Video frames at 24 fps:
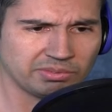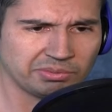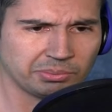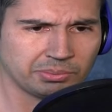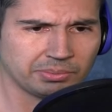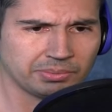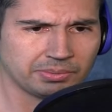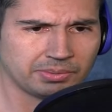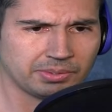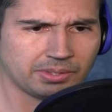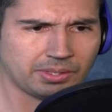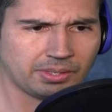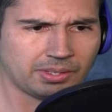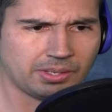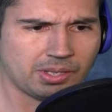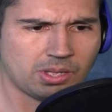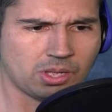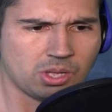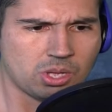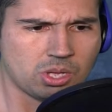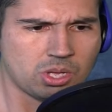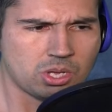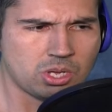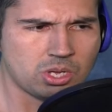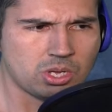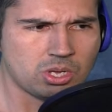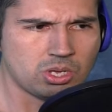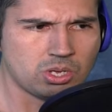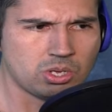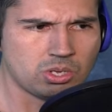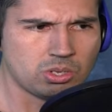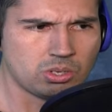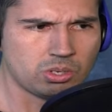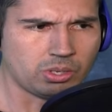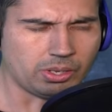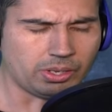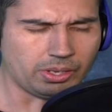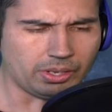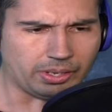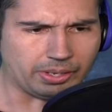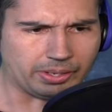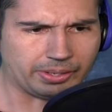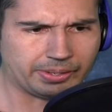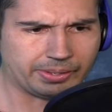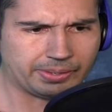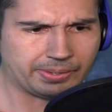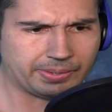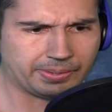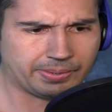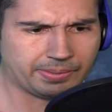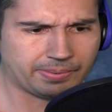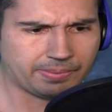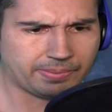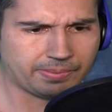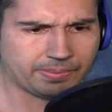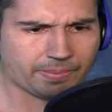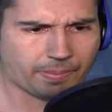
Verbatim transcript: ever known is no huh. more.